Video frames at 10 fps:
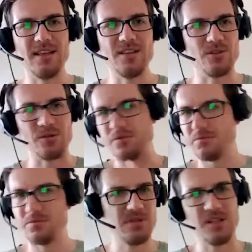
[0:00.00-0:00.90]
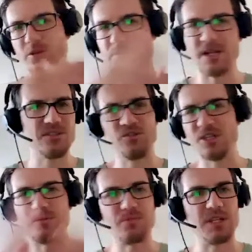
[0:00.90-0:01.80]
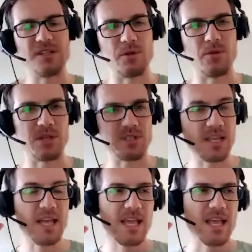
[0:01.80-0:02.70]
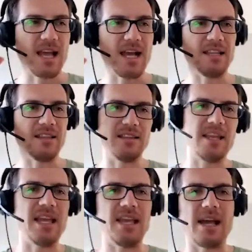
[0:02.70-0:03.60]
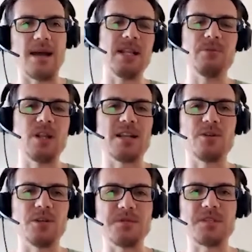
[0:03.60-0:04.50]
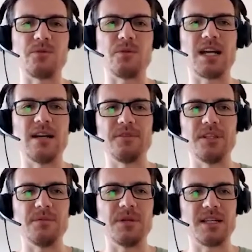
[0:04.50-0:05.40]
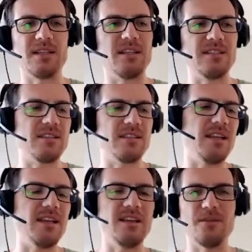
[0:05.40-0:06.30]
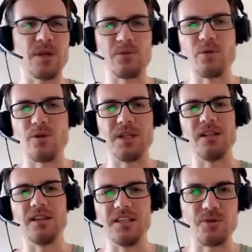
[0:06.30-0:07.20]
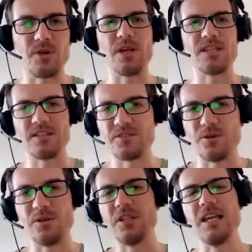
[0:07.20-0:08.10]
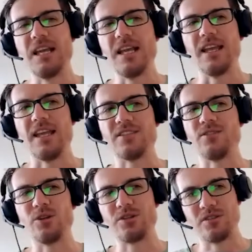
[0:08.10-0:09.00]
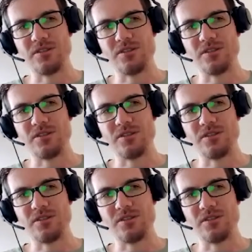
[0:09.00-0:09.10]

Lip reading: So the load balancer just spread the request. And the available algorithms that we have in the market, that is a round robin, list request, and so on, is not